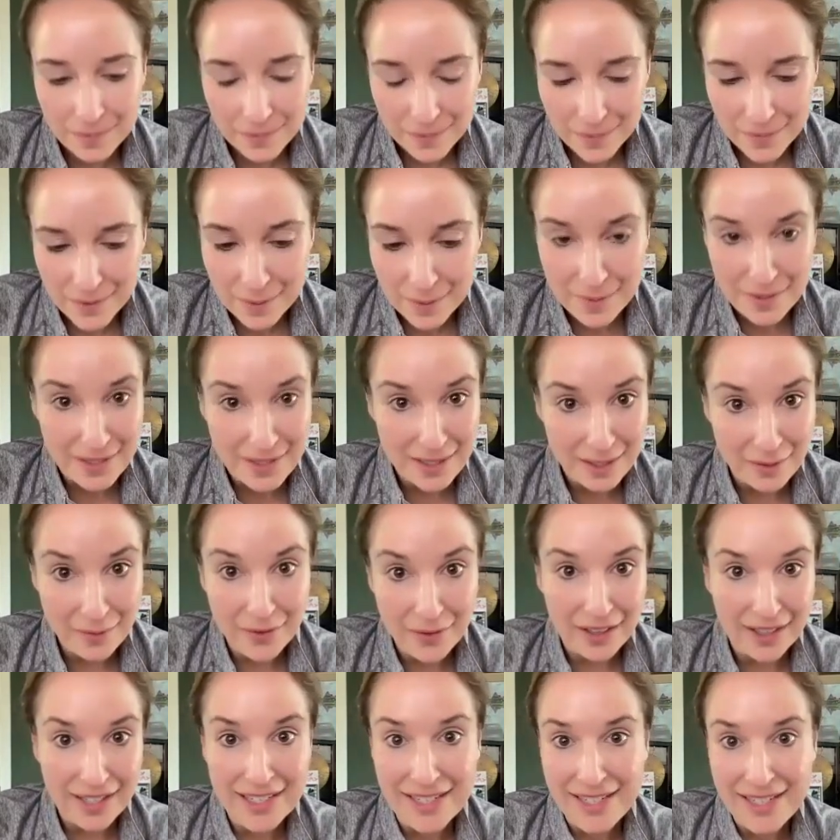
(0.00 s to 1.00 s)

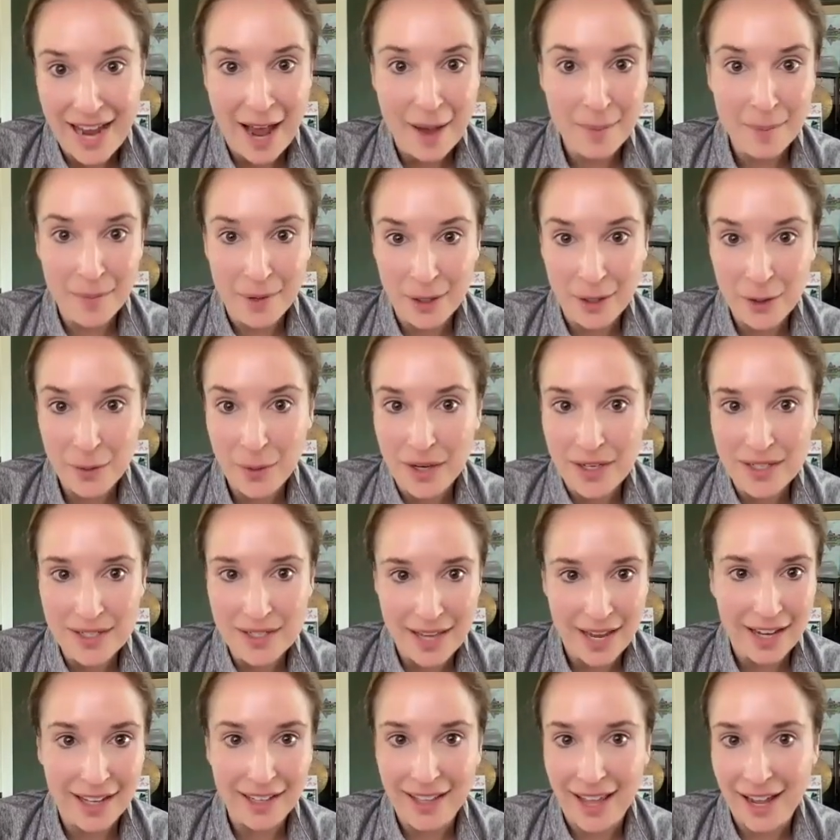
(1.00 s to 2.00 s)
specifically tap into our
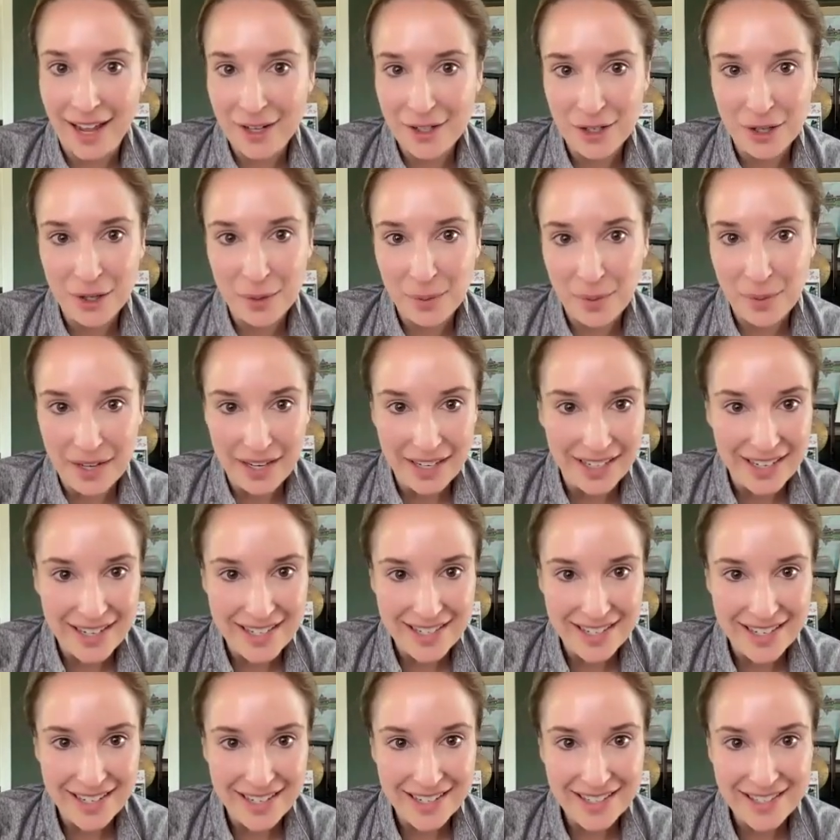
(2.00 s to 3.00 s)
psychological
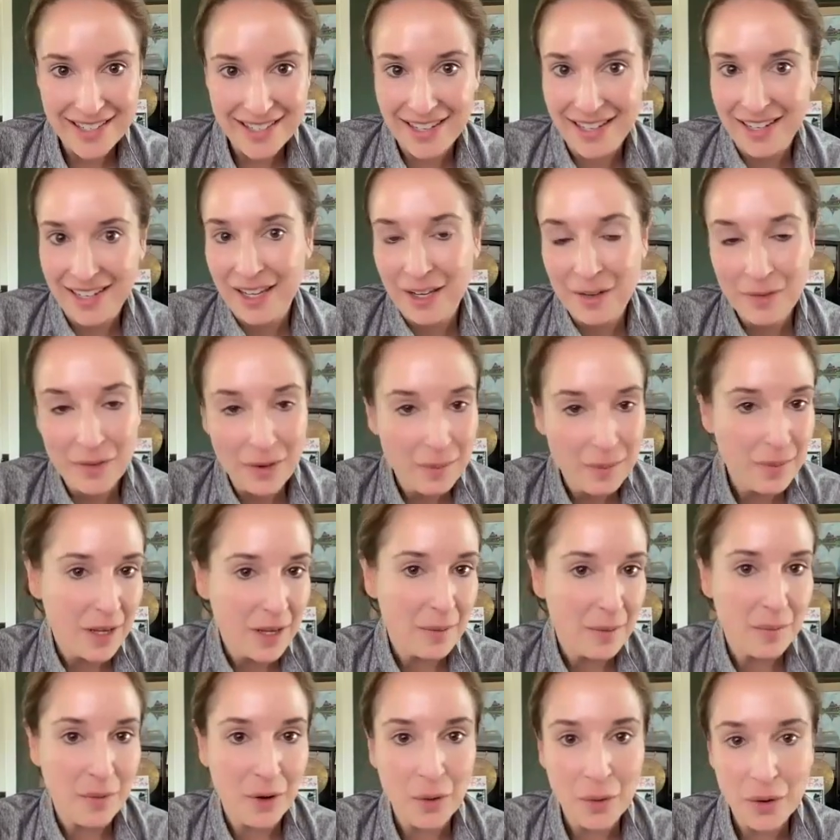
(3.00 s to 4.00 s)
weaknesses, and even
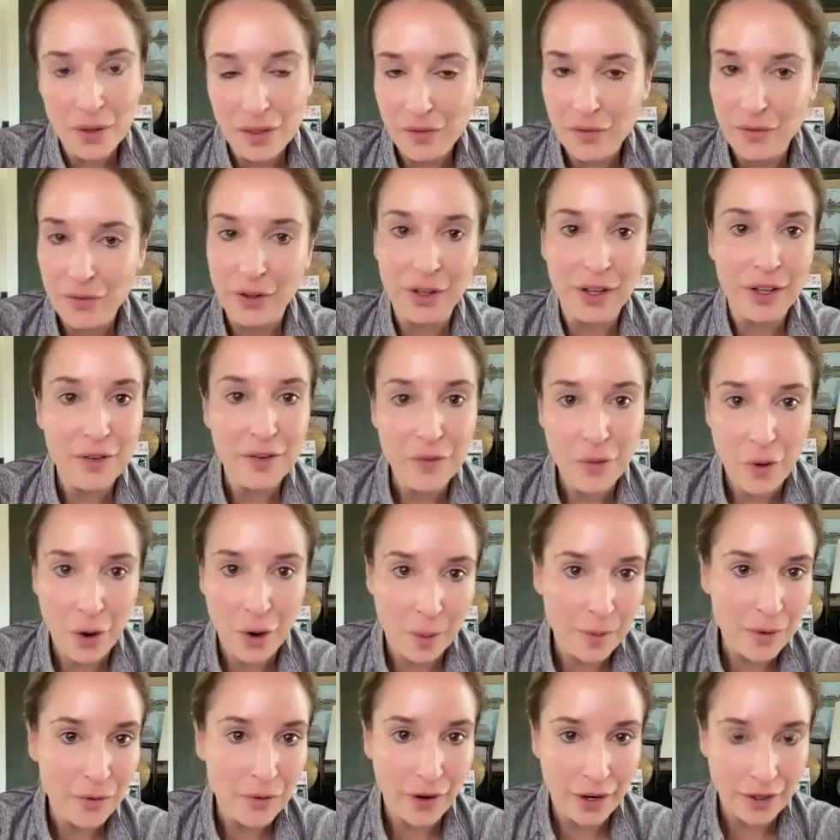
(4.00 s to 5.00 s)
people with fully
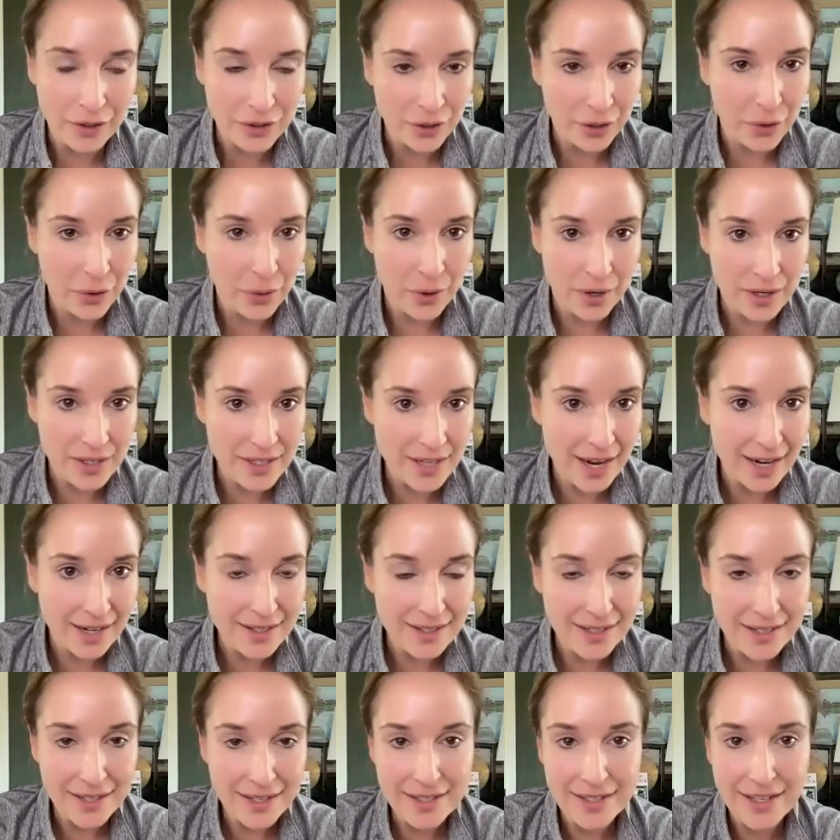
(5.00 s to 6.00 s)
formed frontal
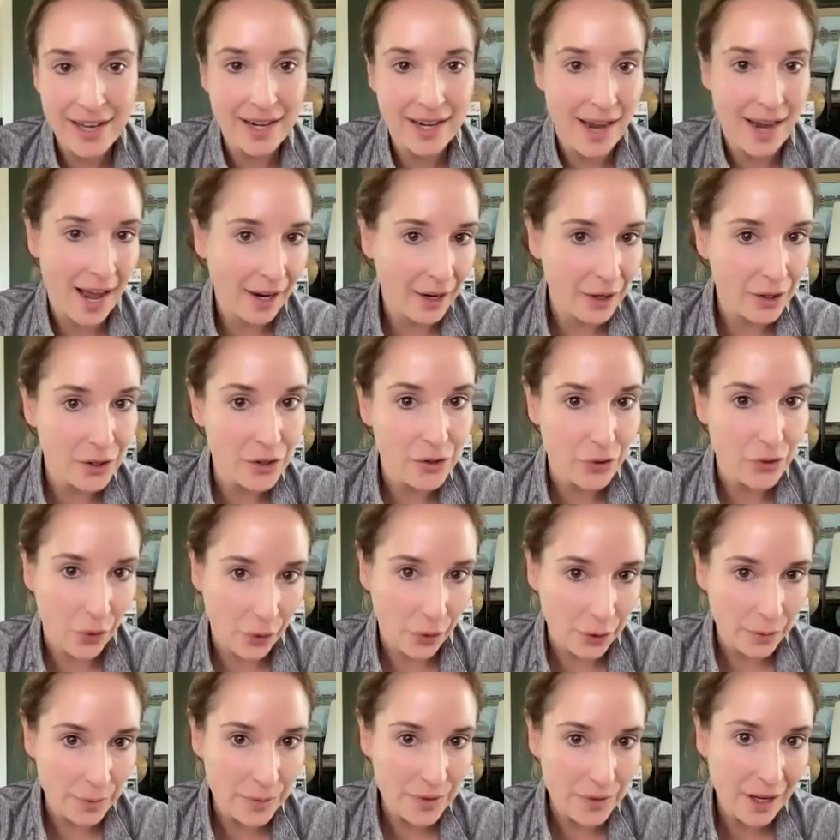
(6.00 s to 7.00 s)
cortexes cannot control
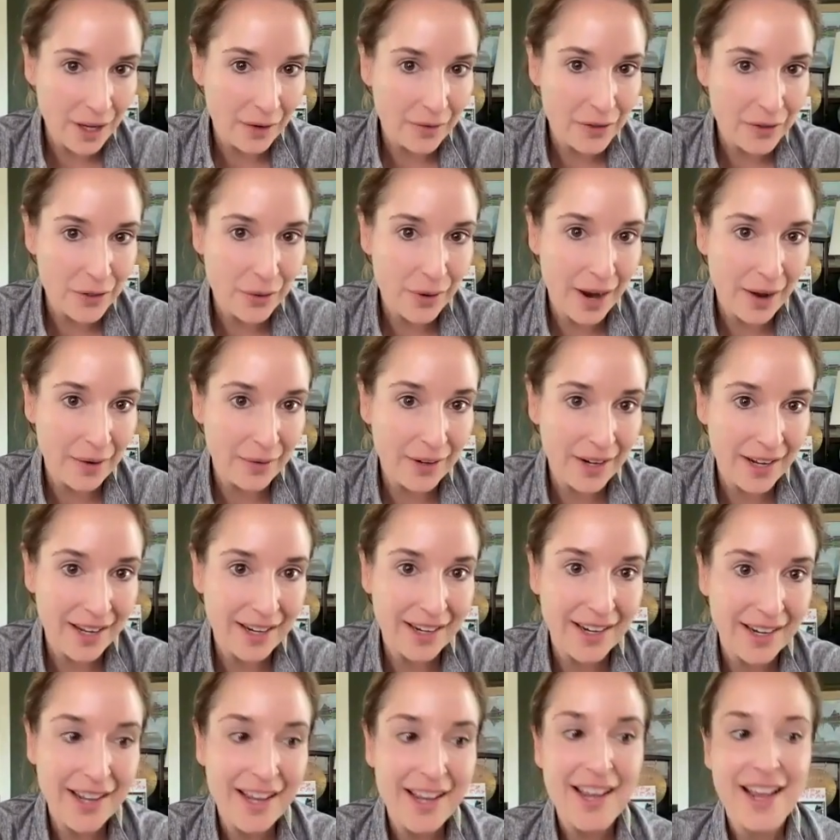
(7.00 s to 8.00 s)
themselves around it.